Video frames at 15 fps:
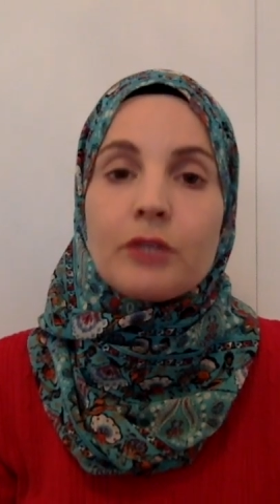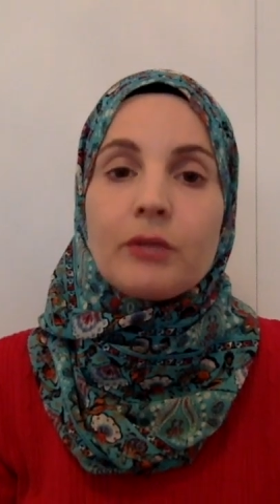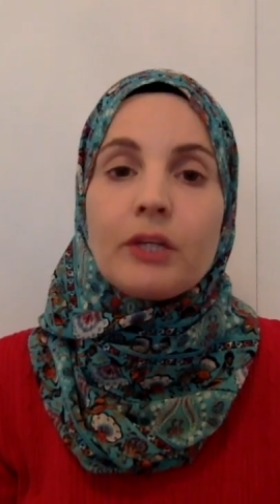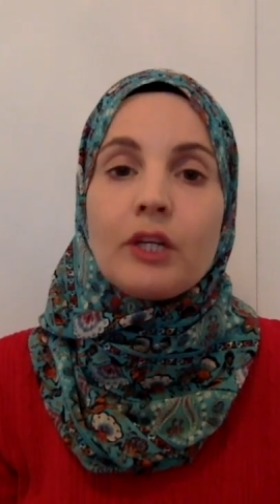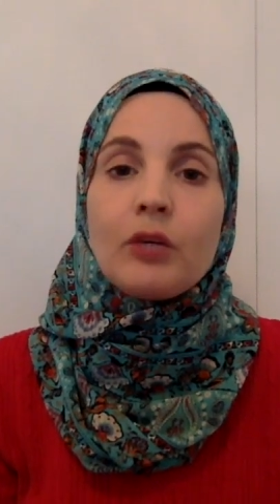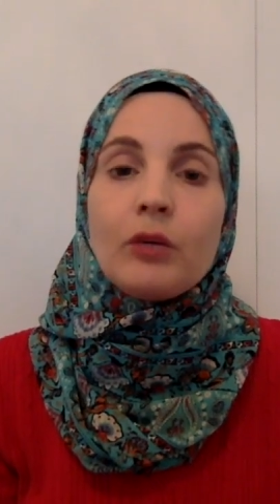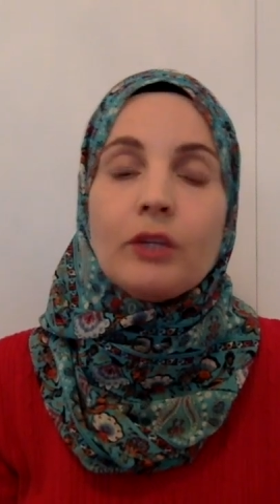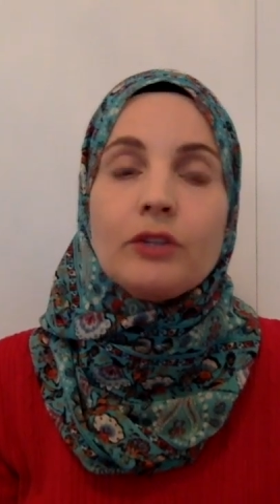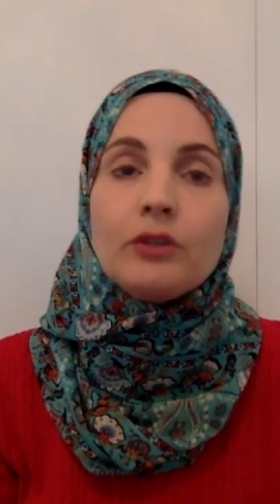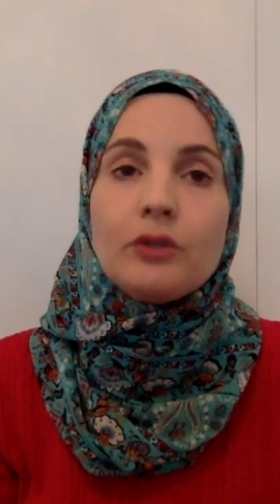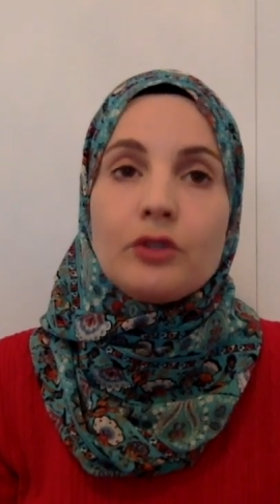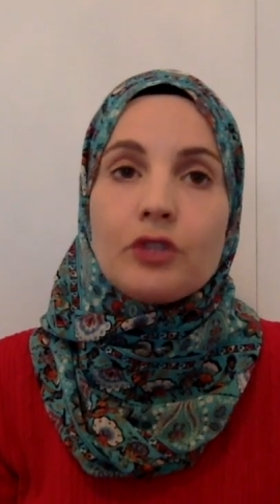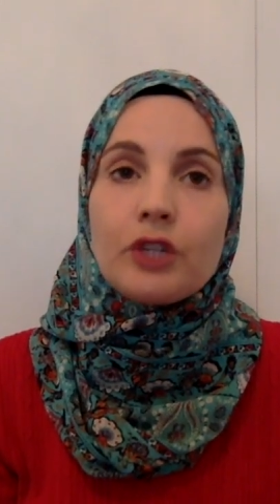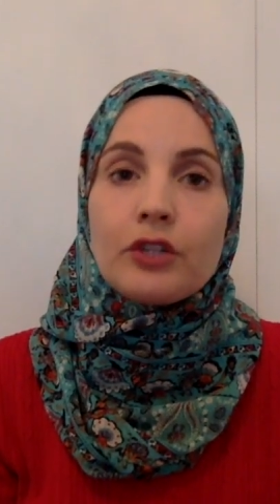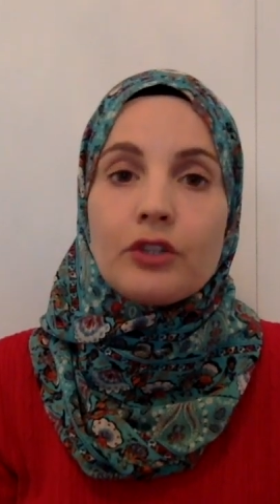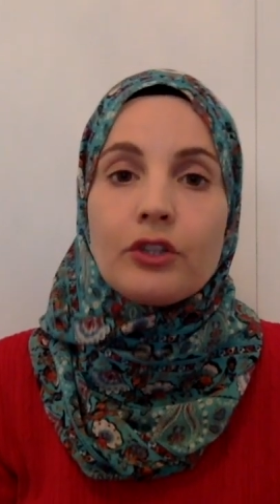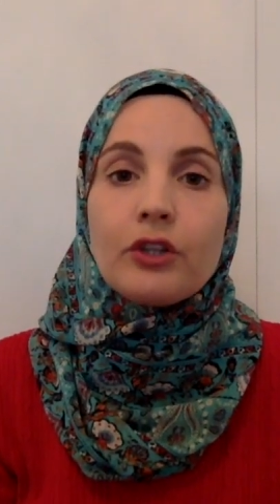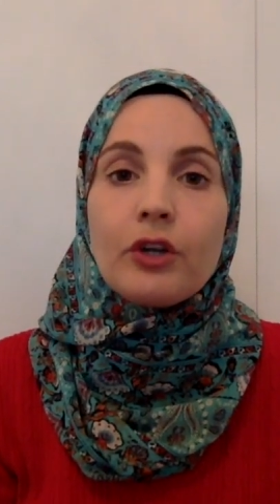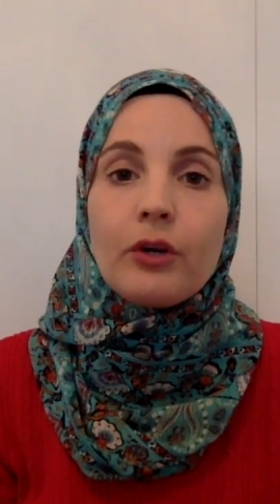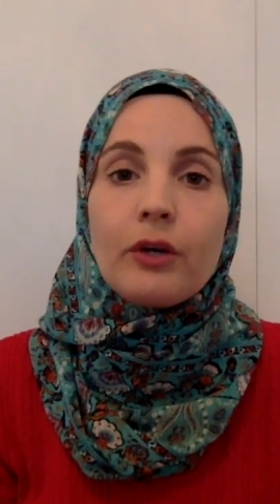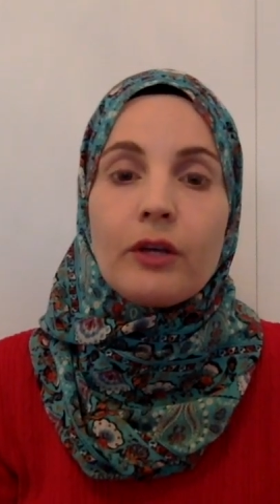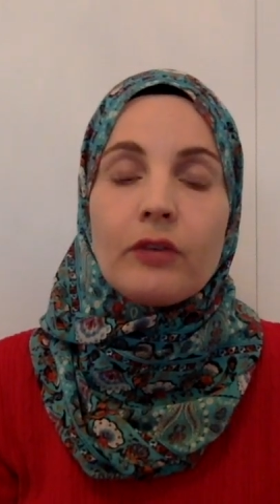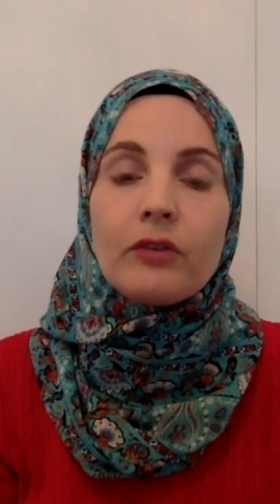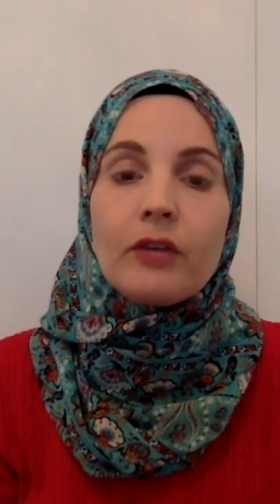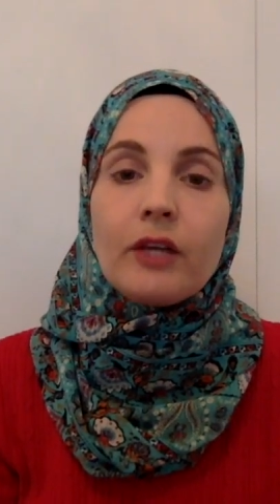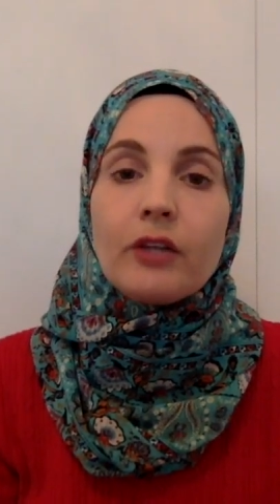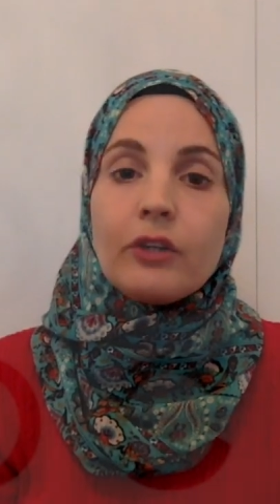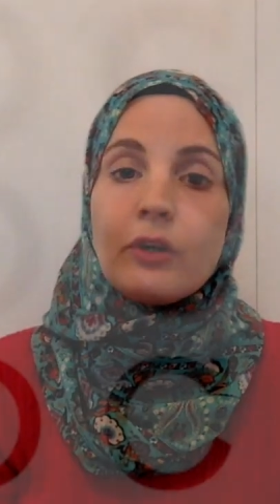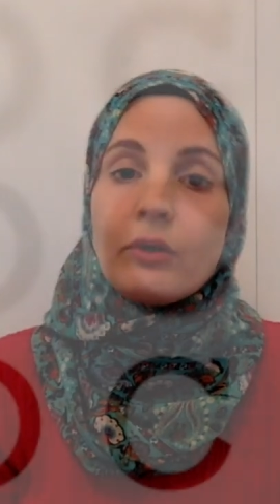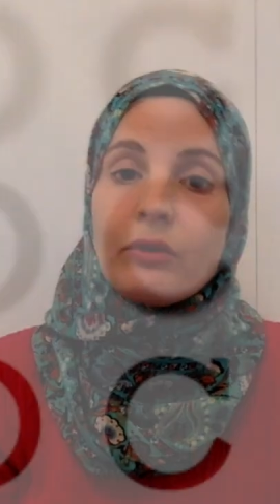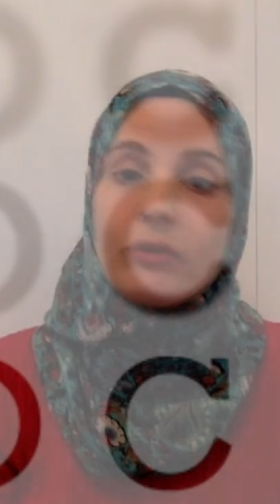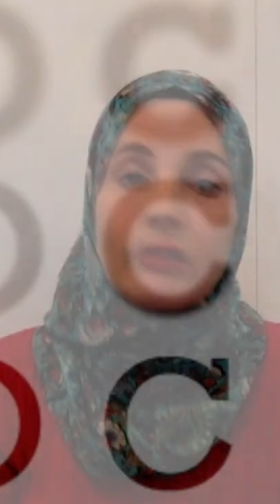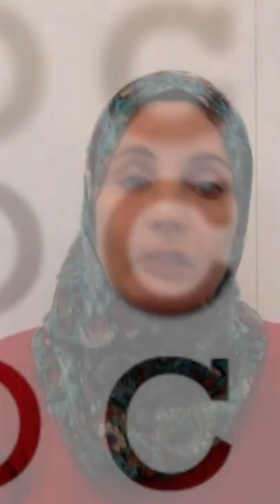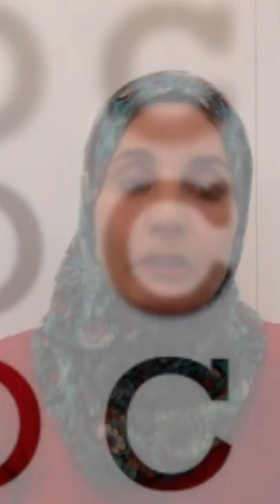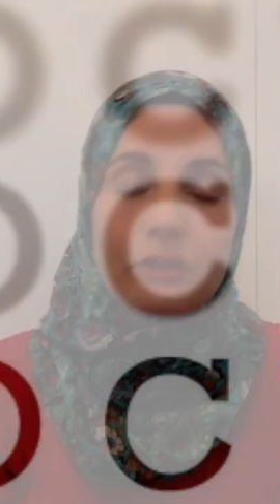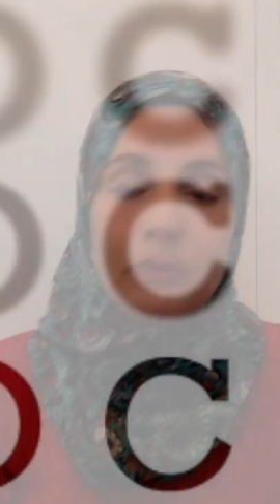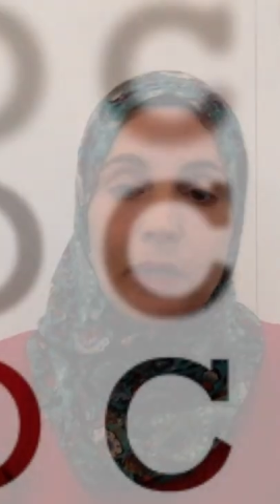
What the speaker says: Meaning once you start to notice that you don't see as